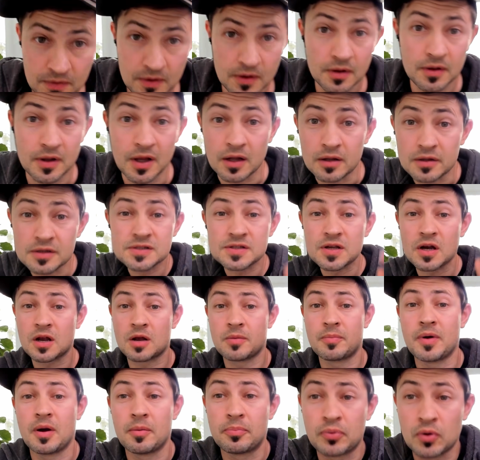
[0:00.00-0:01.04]
Now let's talk
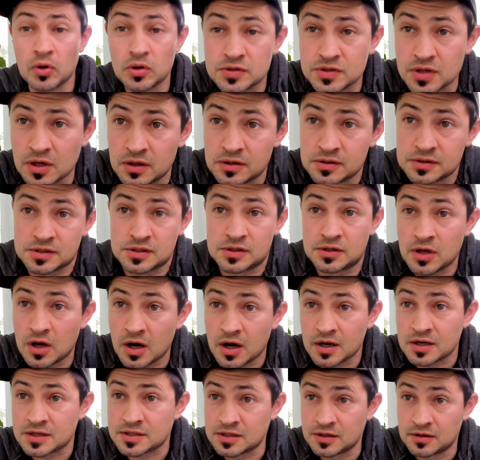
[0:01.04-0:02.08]
about Proton's
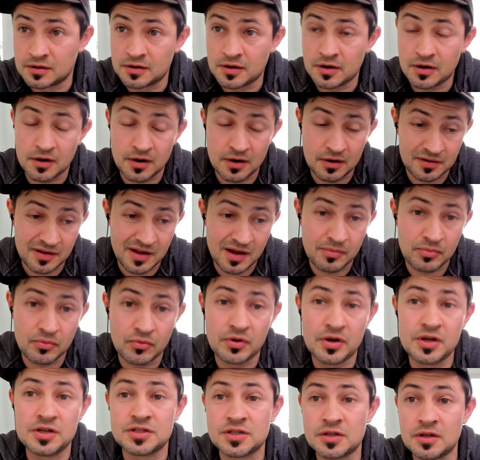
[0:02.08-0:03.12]
docs and their
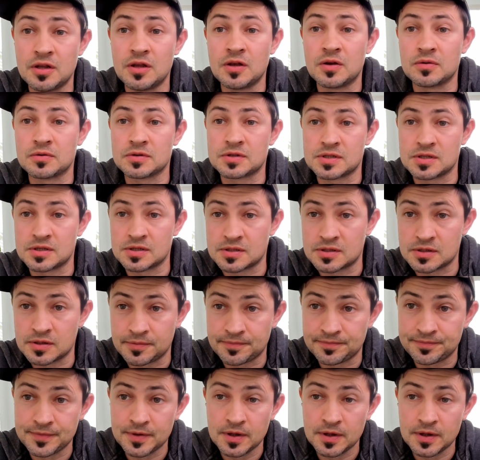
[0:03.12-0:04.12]
collaboration ecosystem.